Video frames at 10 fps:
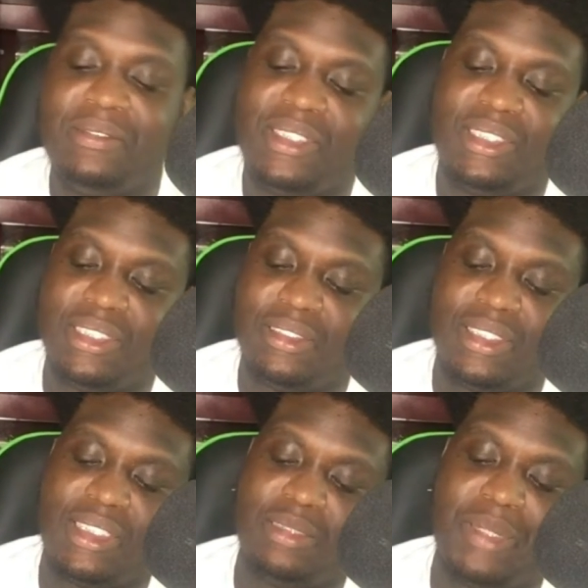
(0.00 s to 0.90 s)
in urine.
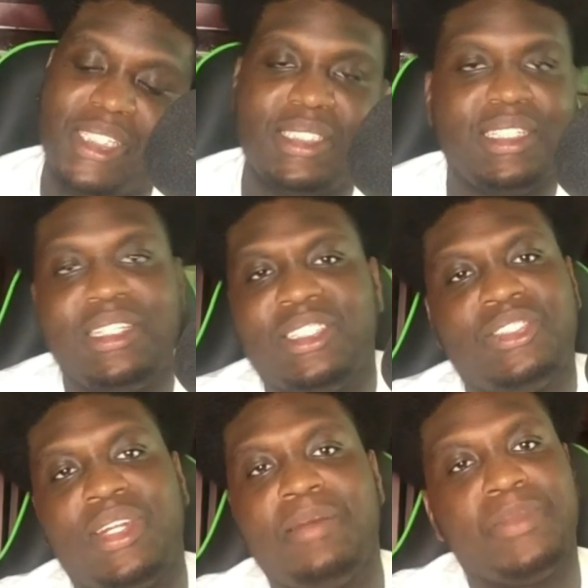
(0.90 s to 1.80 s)
She's basically a
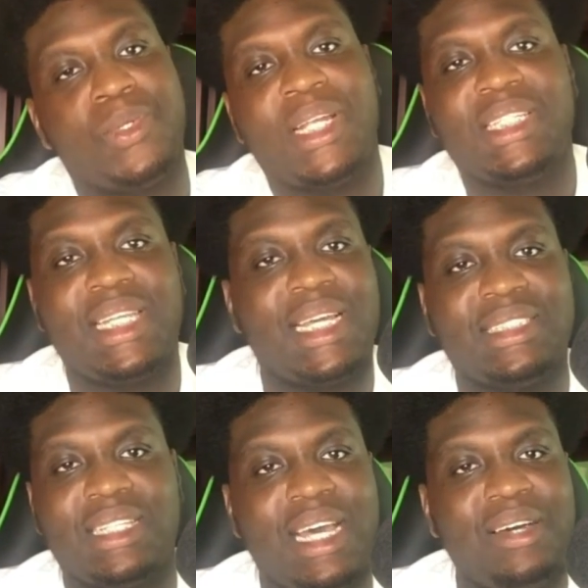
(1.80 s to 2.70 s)
tramp who actually has a
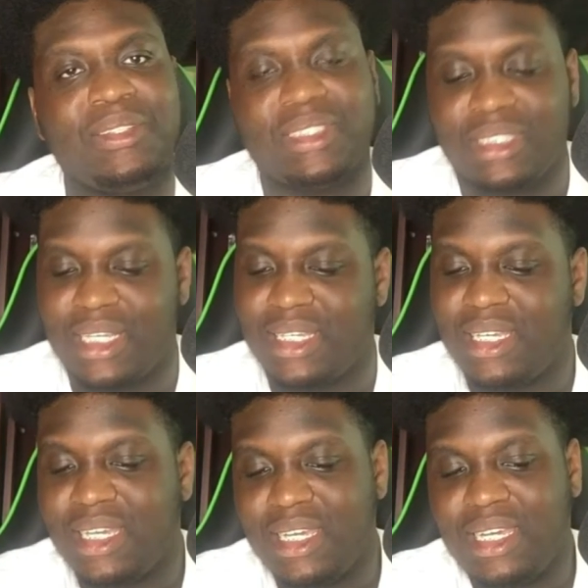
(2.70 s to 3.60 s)
house. Like,
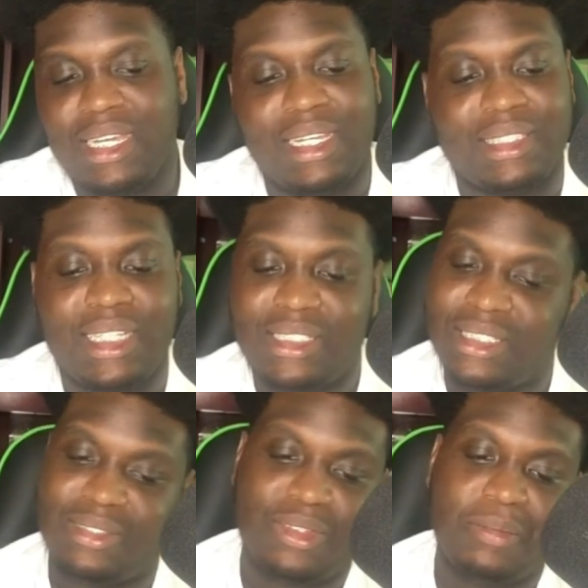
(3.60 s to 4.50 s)
it's actually
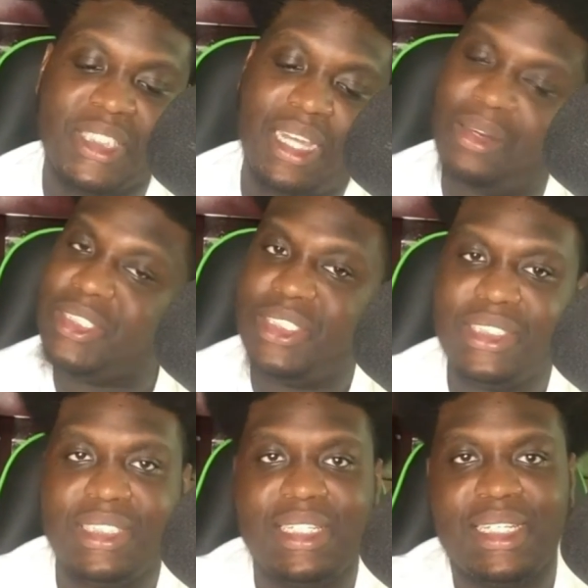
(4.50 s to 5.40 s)
rubbish. How she's
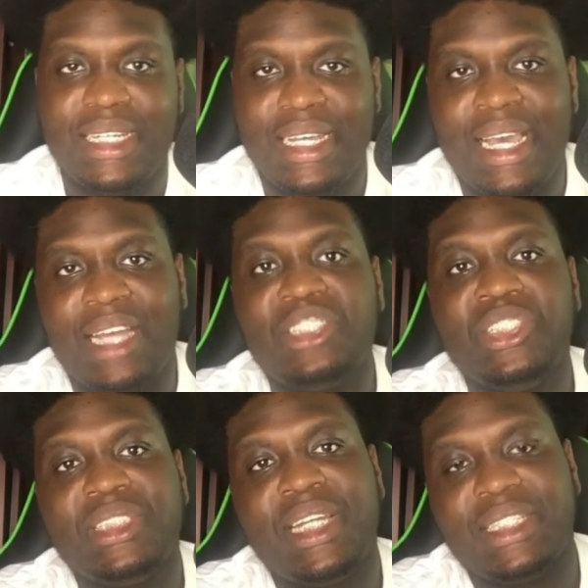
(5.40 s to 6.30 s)
using
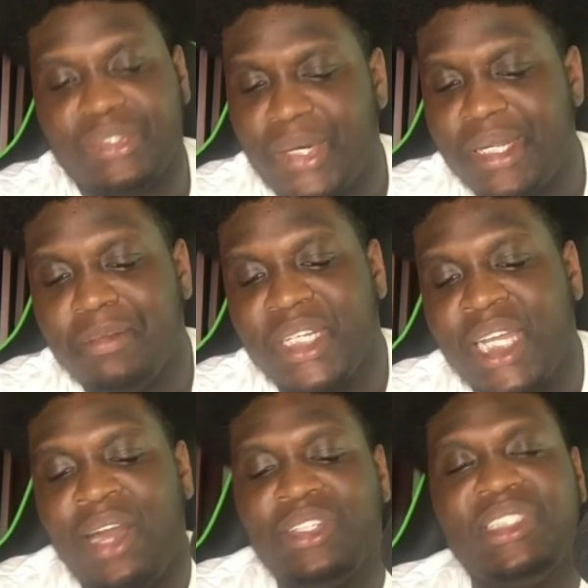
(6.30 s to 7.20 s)
it as ointment,
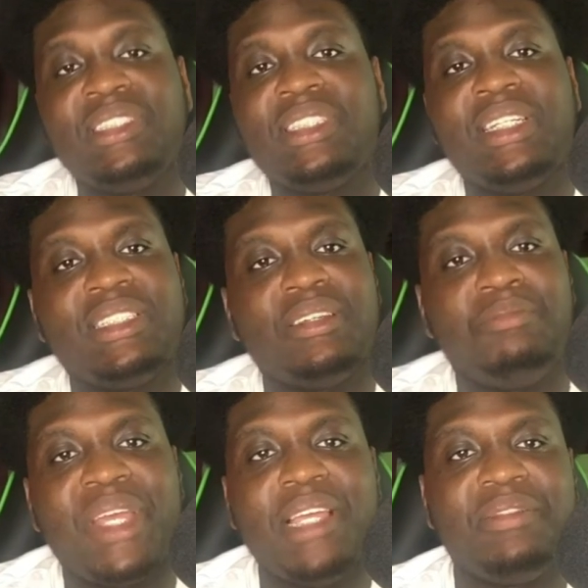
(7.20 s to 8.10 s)
how she's using it to
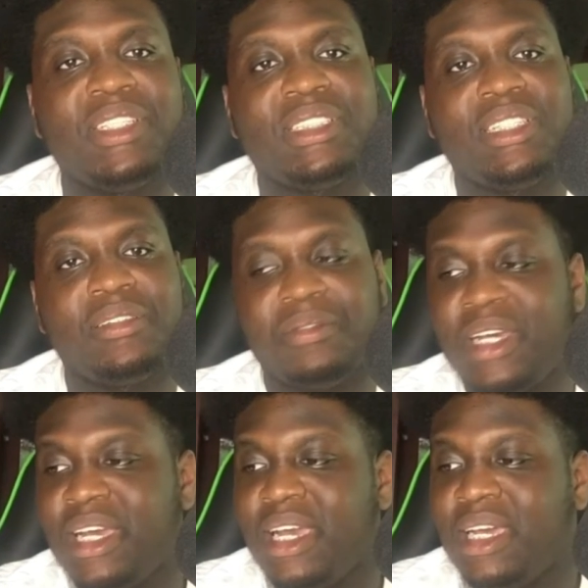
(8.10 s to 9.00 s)
bathe herself.
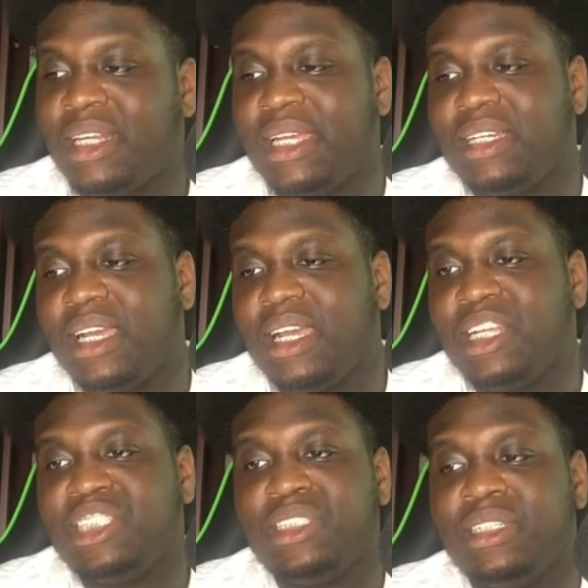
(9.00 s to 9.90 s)
Like,
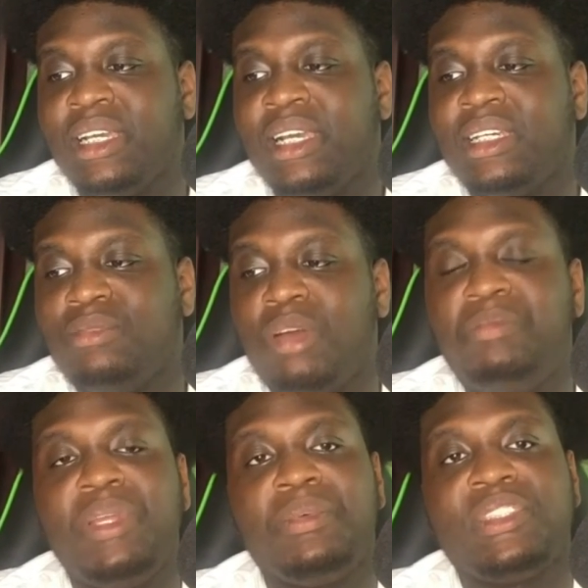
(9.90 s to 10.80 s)
she when
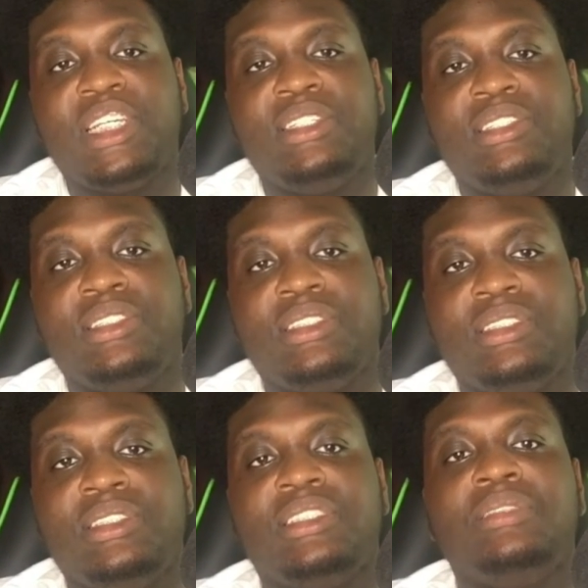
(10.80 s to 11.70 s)
people say
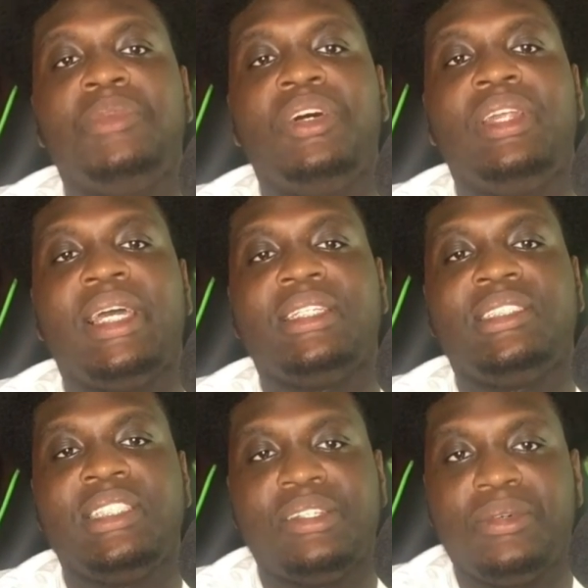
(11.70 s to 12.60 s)
you smell like
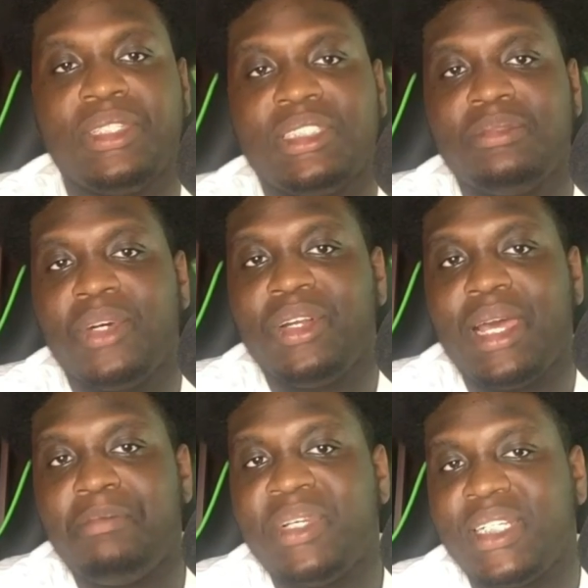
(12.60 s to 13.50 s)
shit or you smell
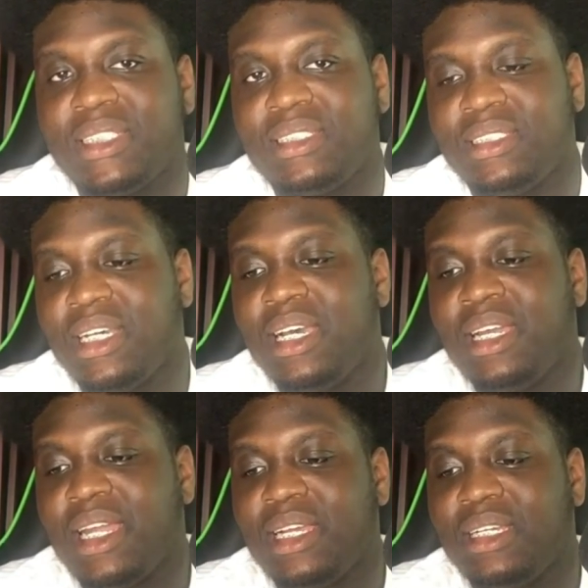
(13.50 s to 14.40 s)
like piss,
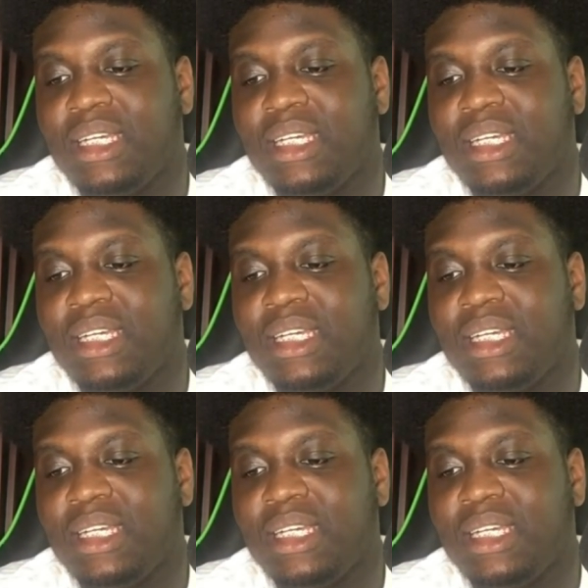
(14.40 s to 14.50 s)
like